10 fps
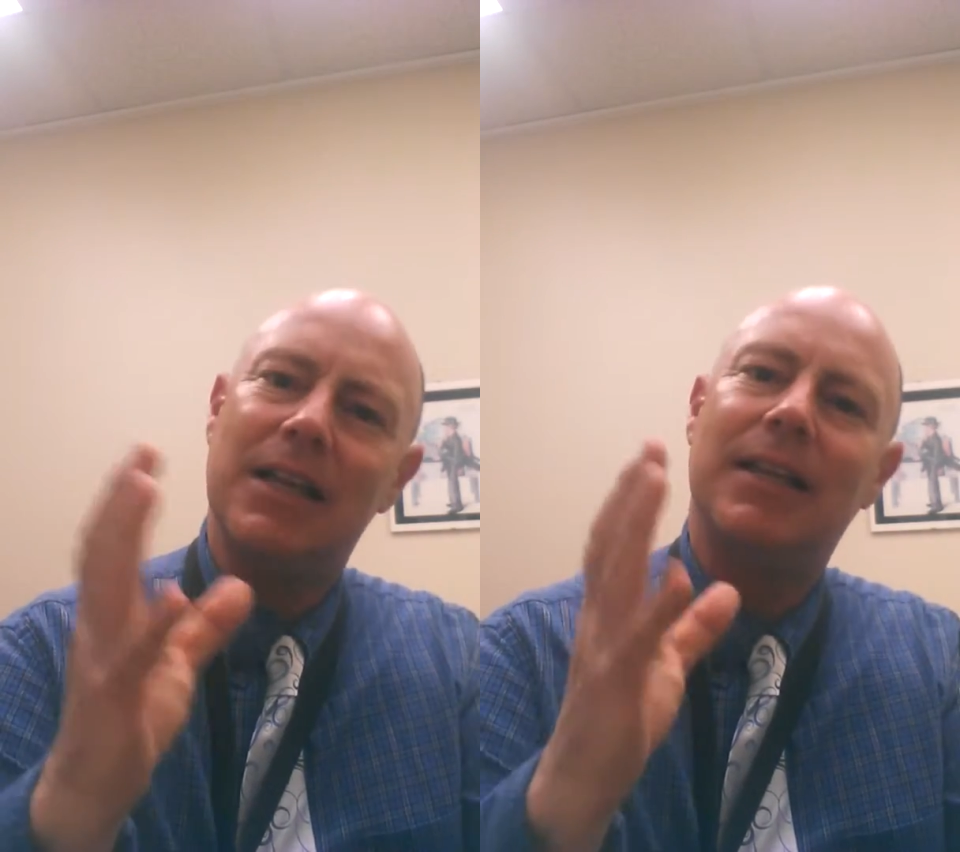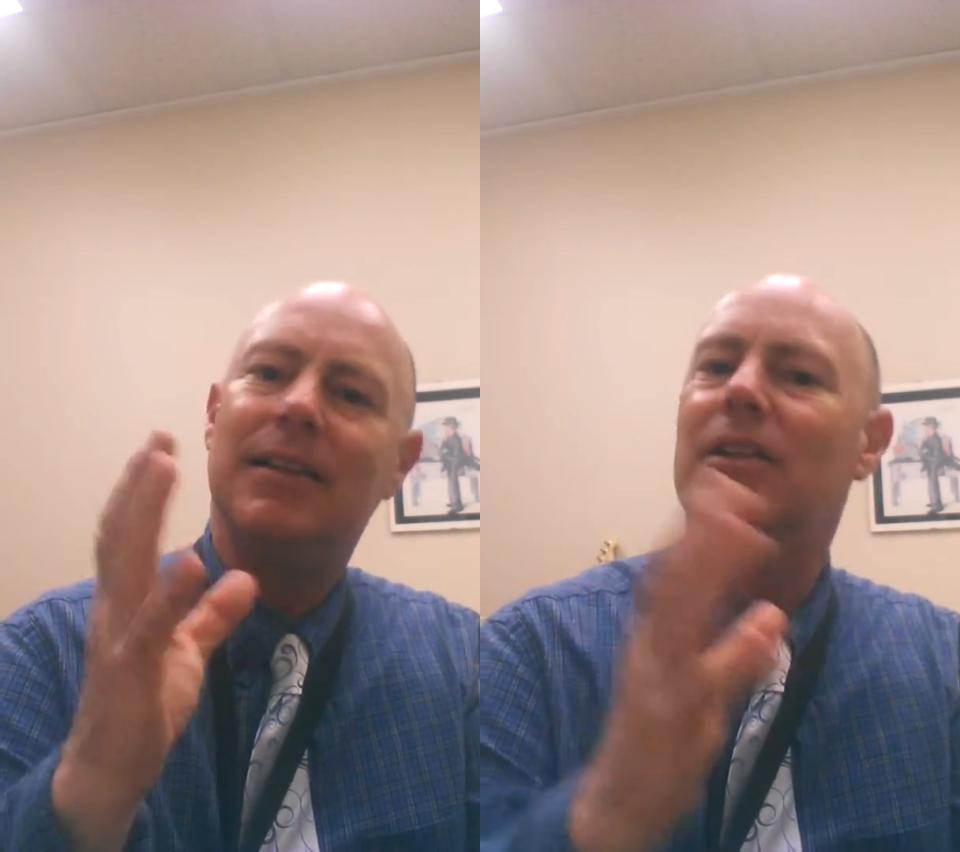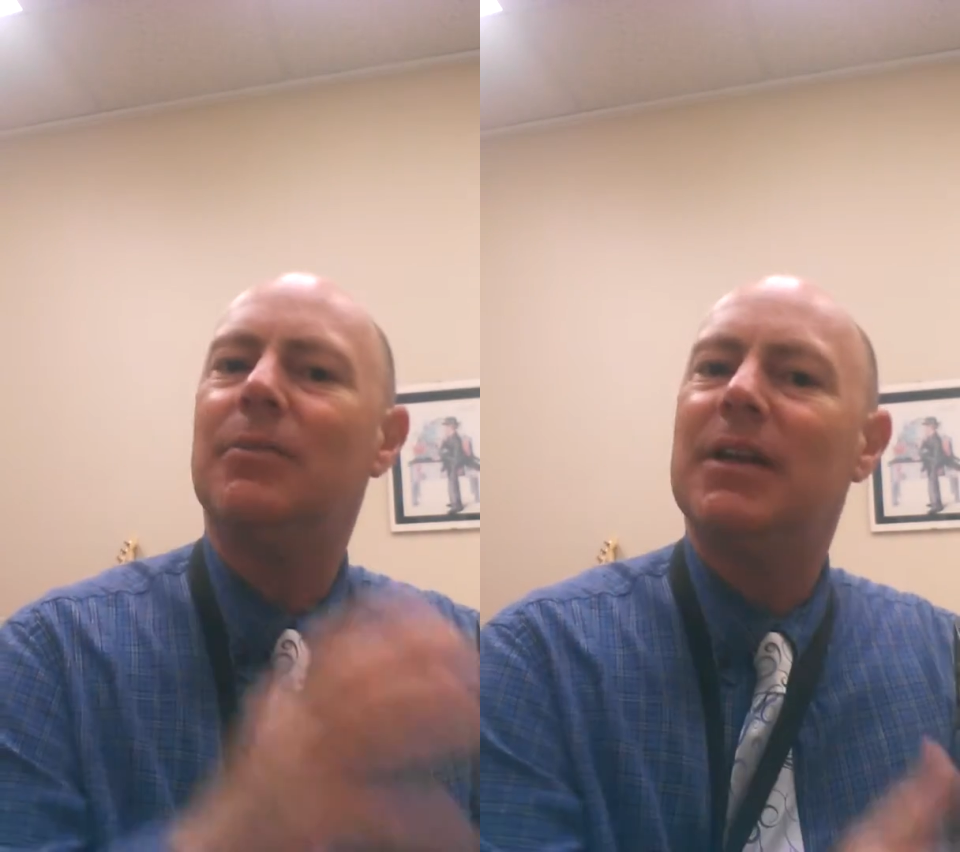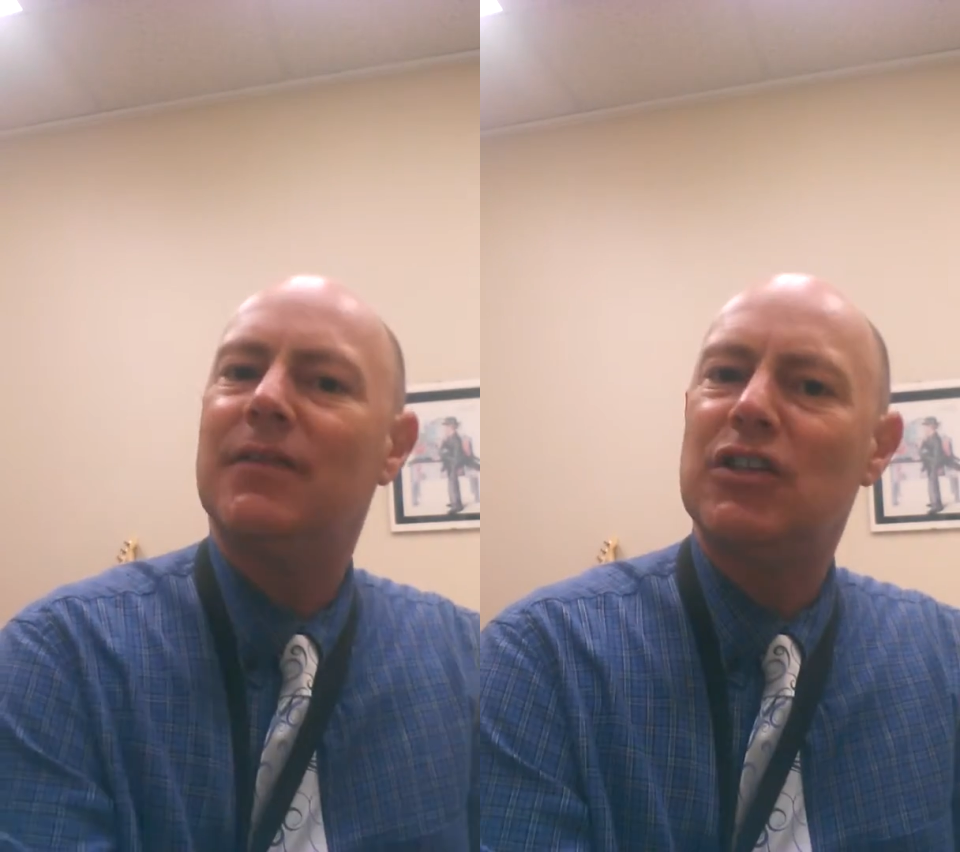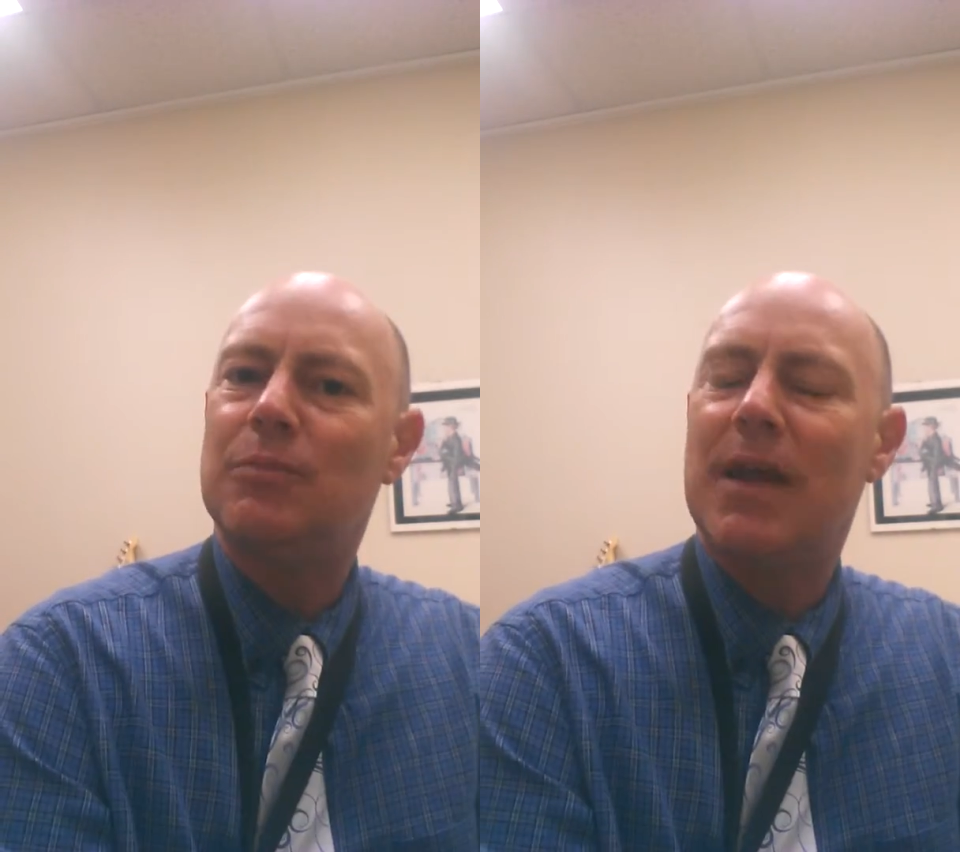like a little bit
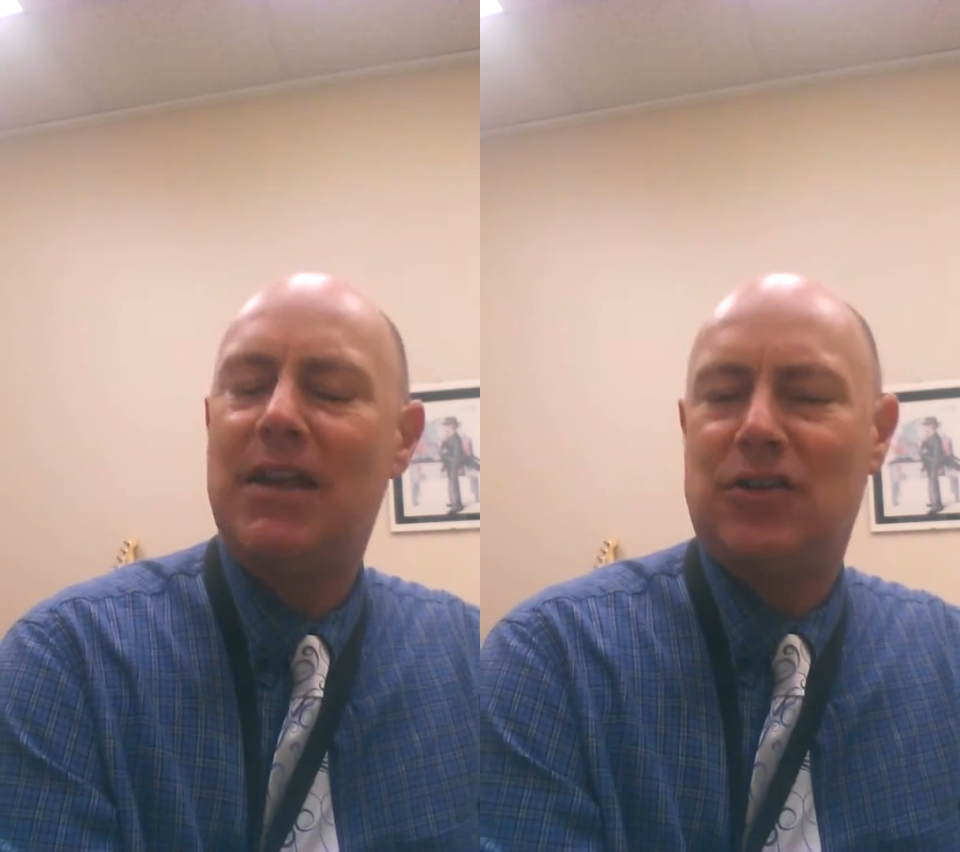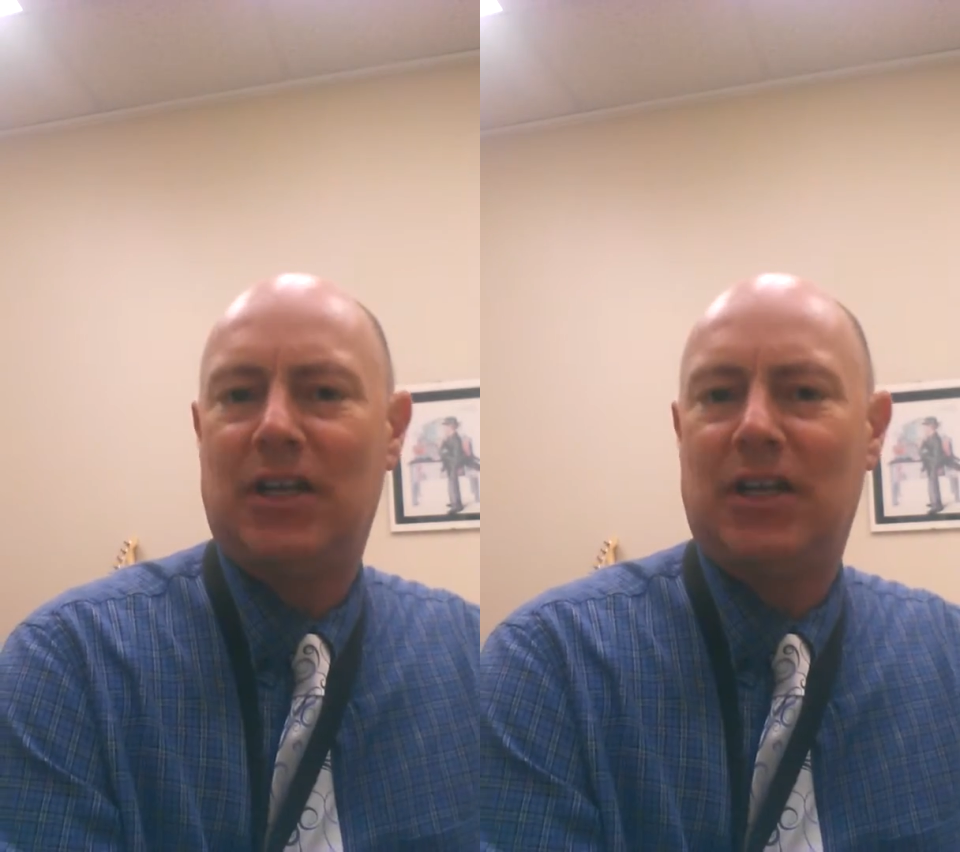of a space.